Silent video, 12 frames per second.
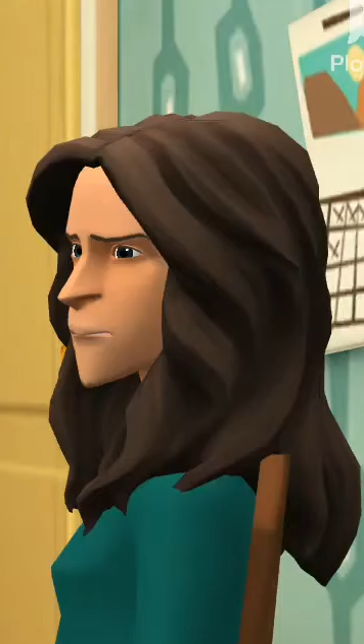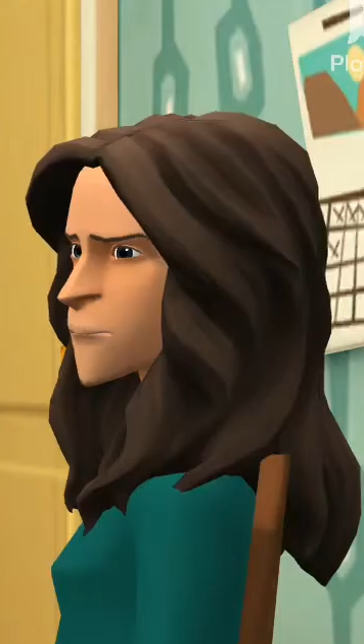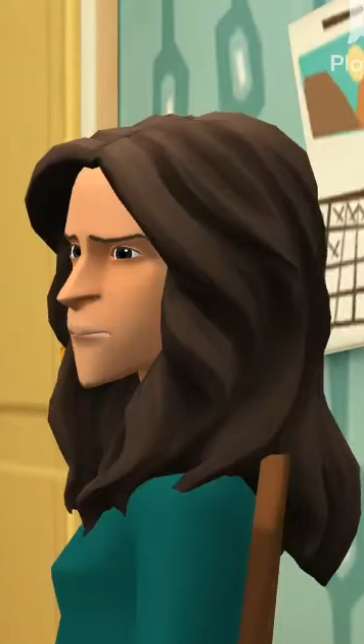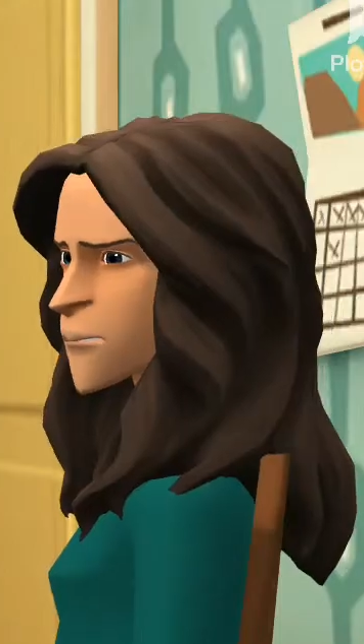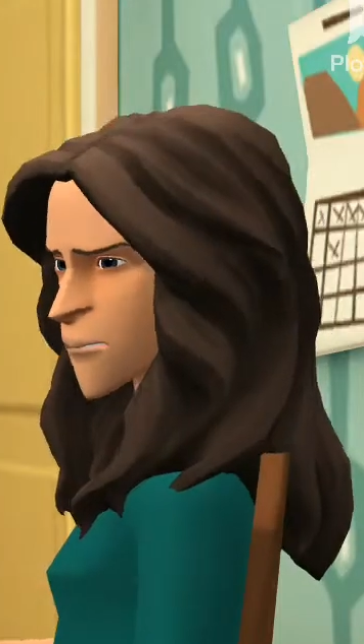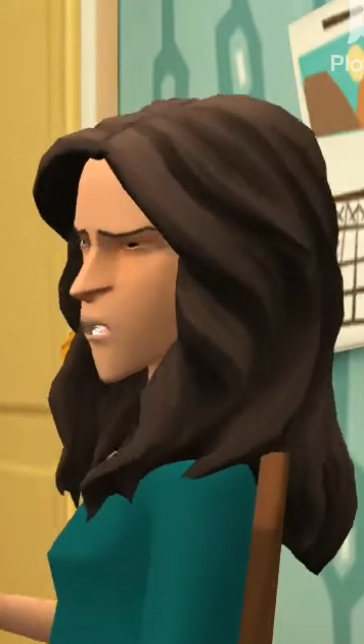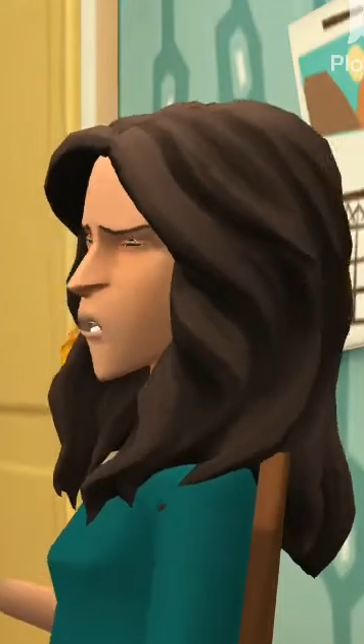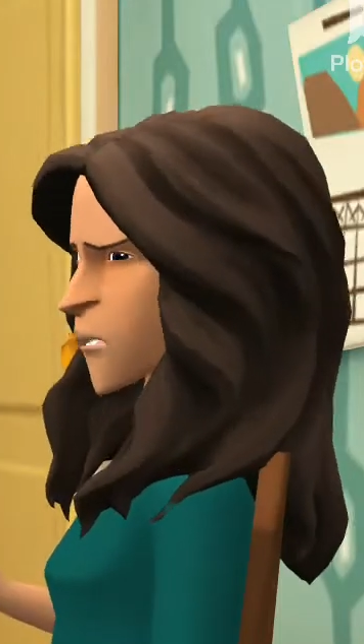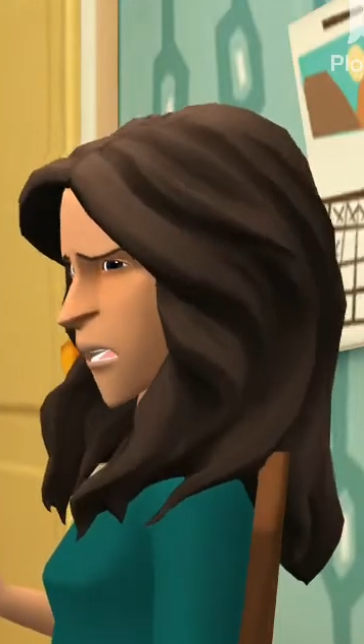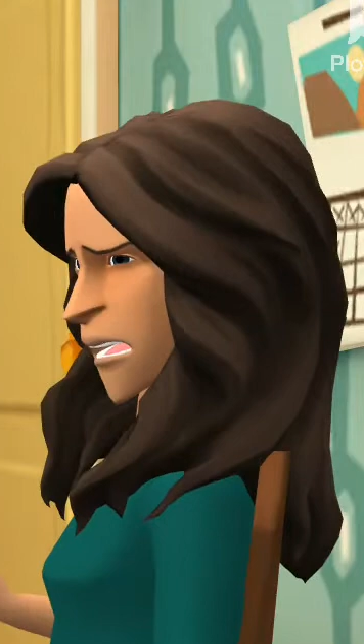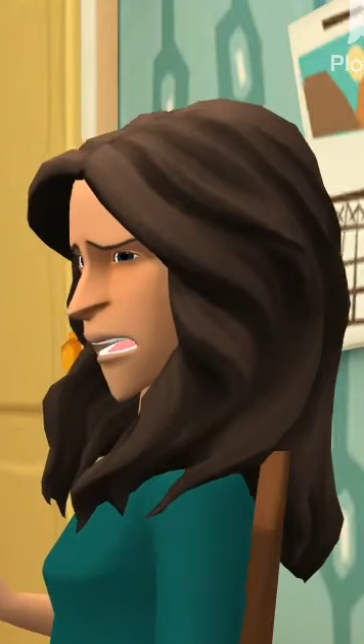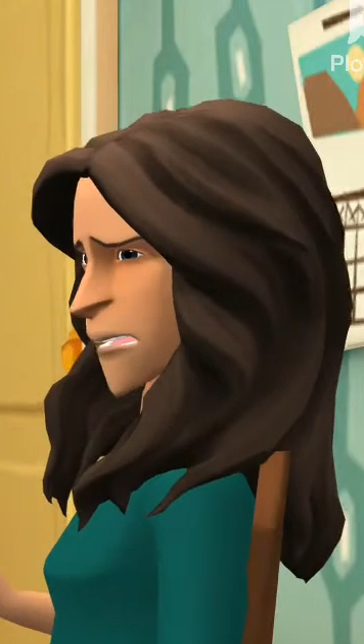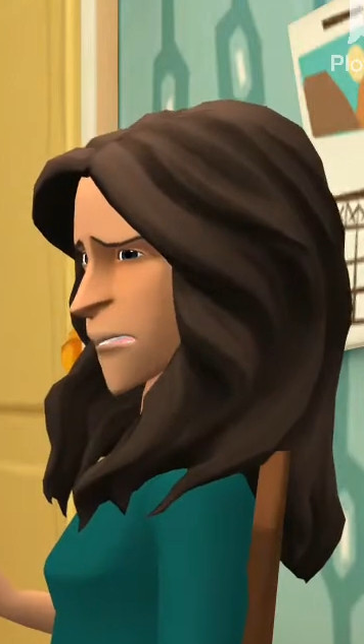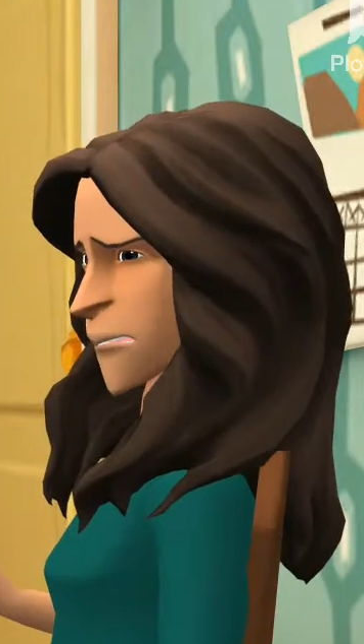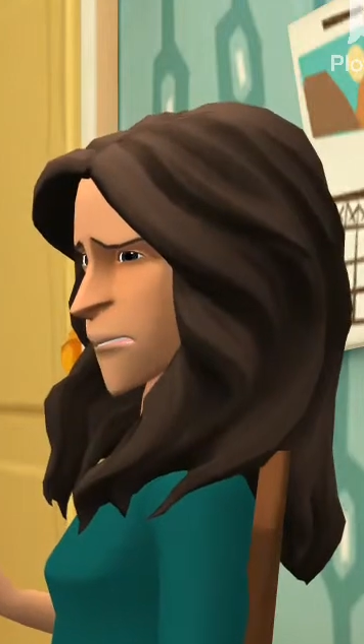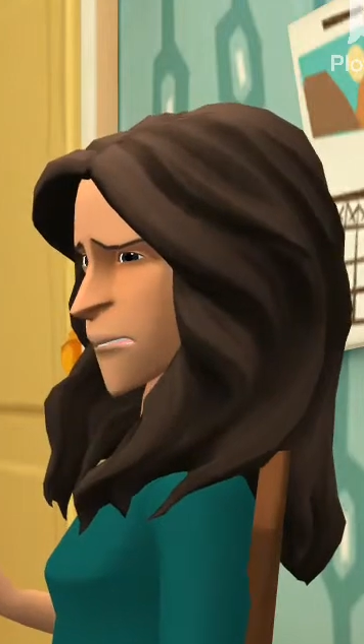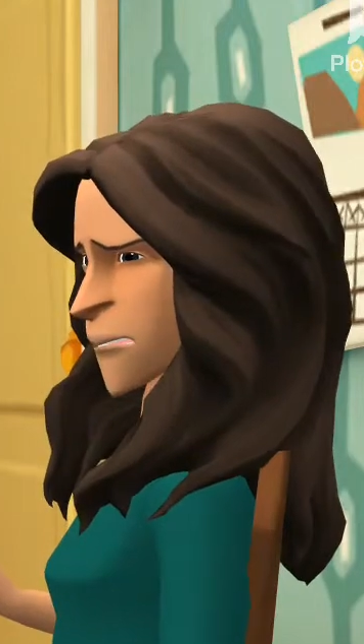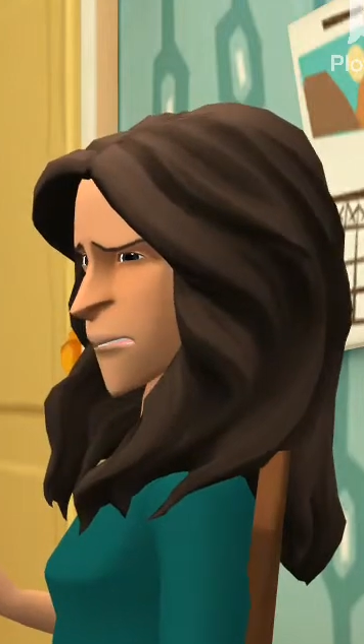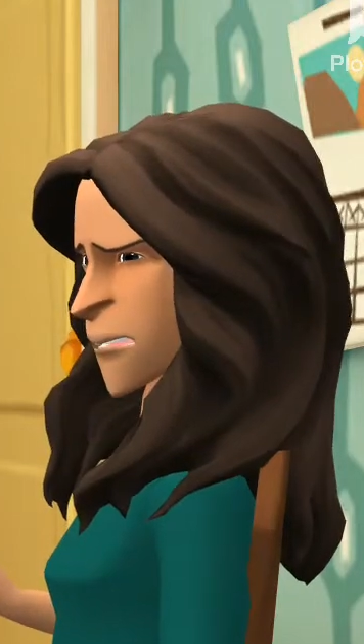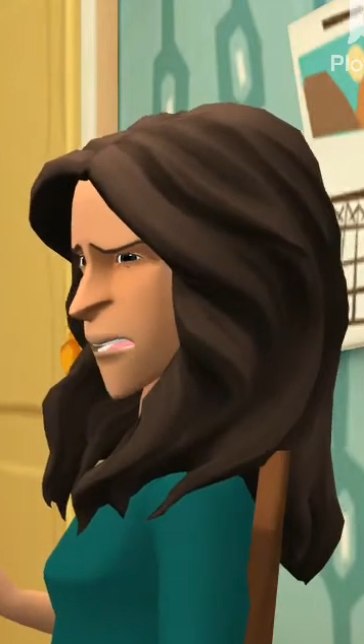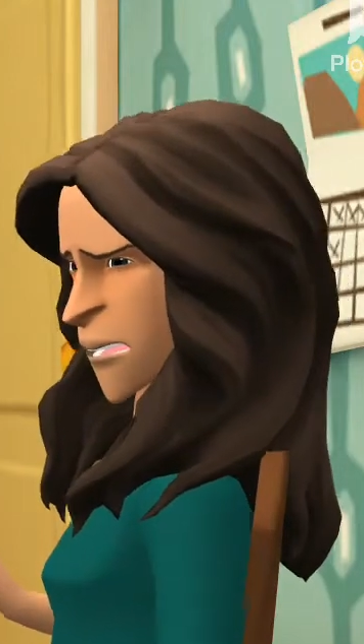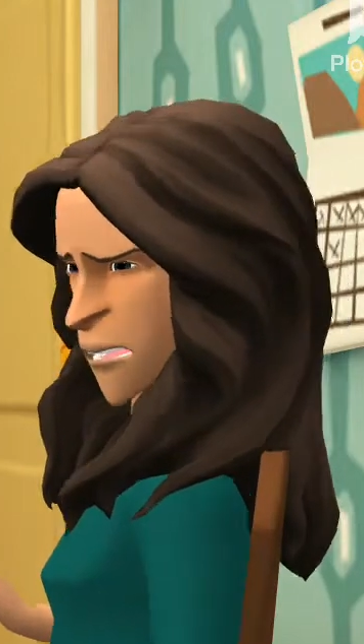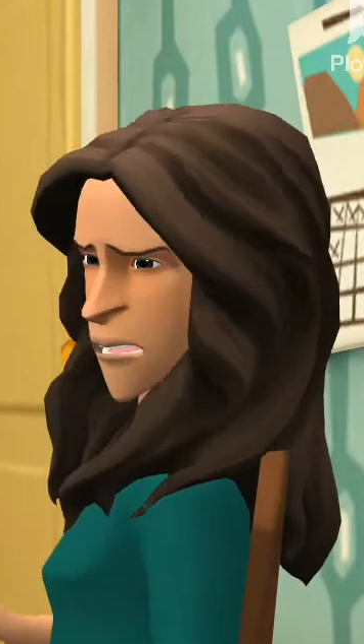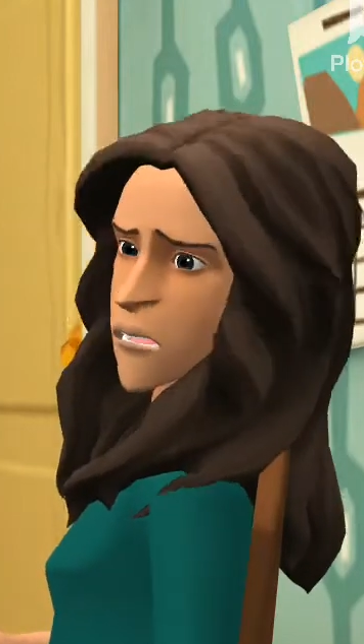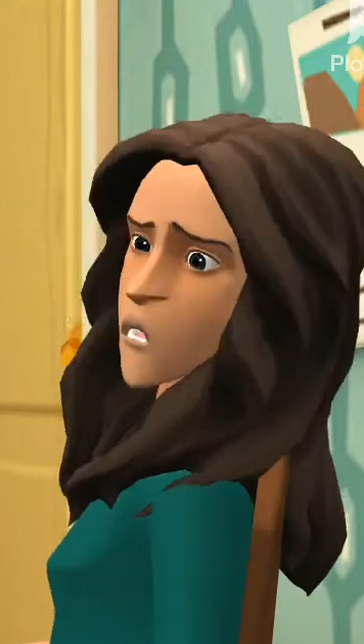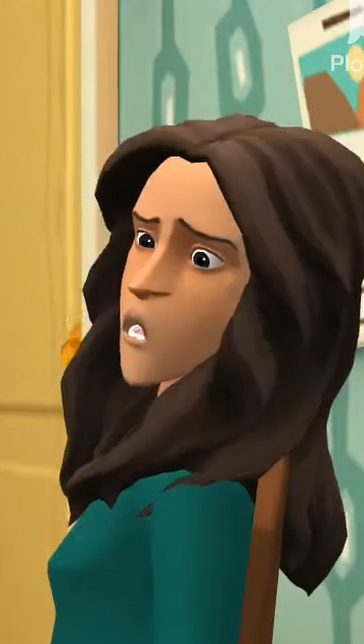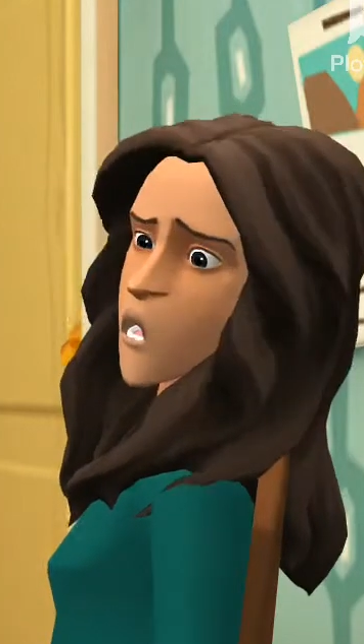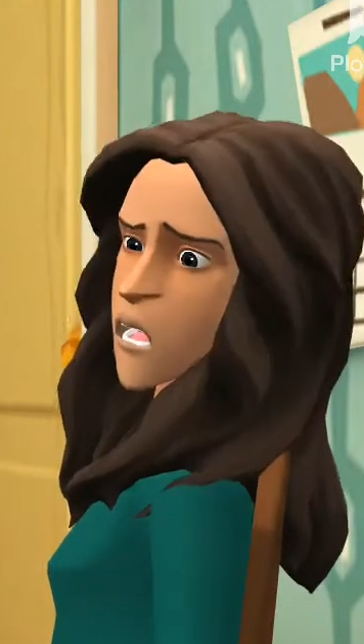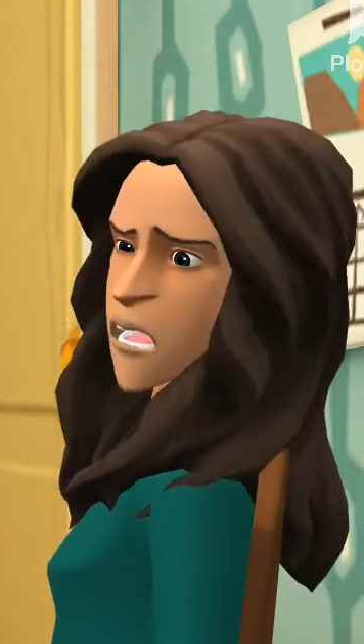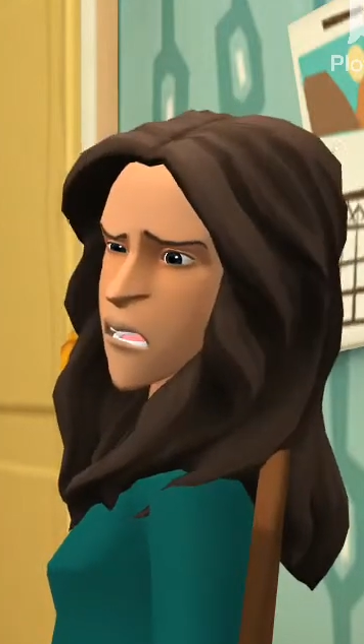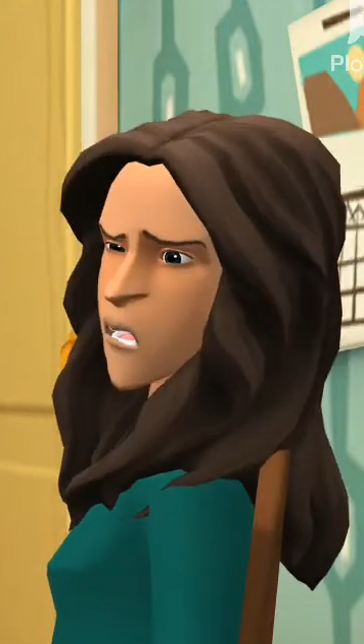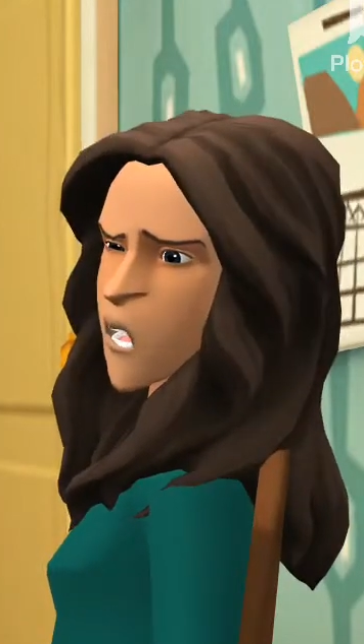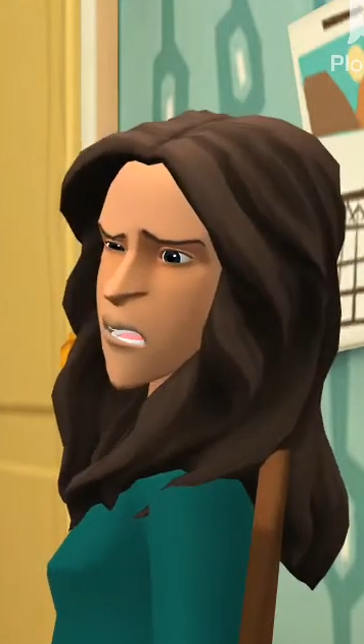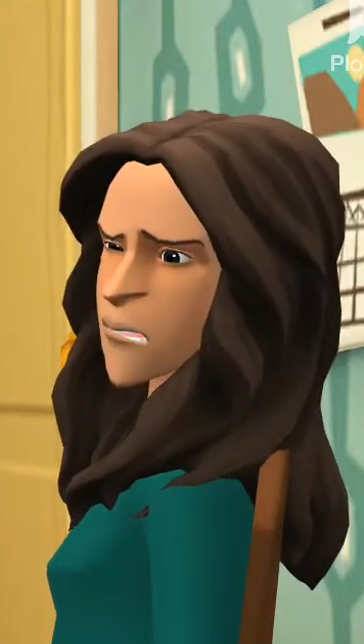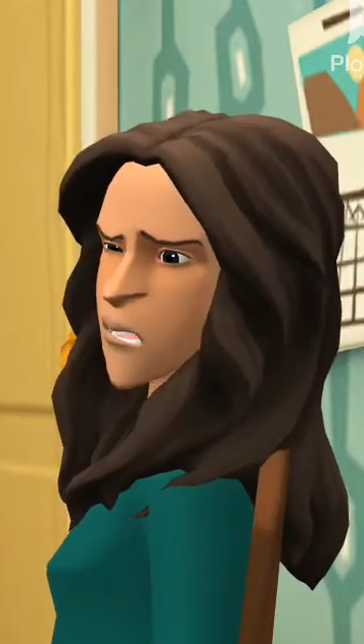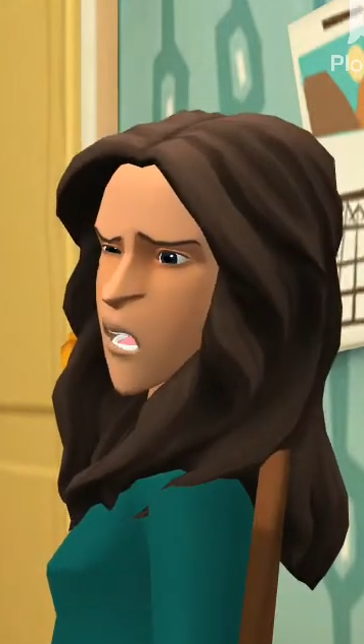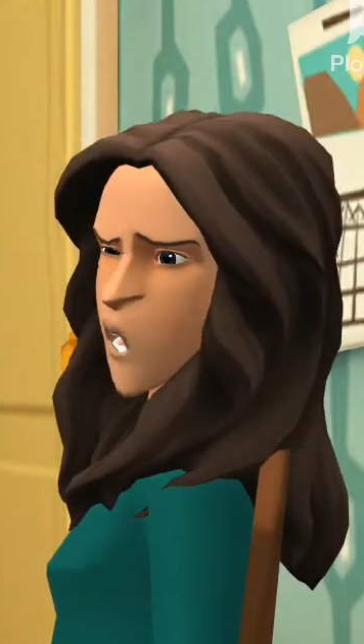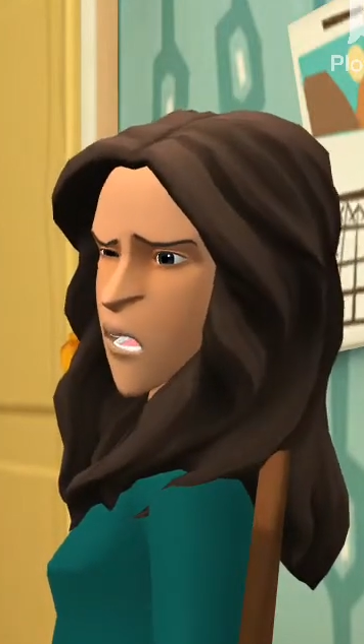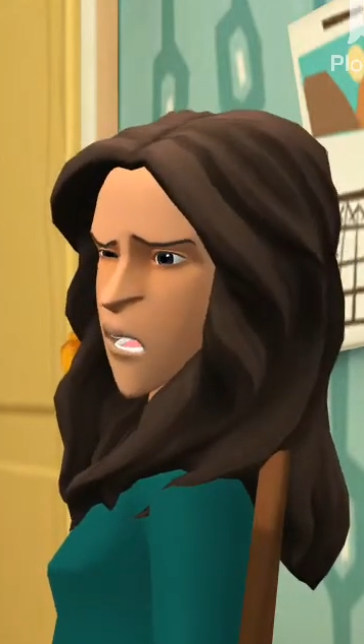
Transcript: You don't understand. You don't listen.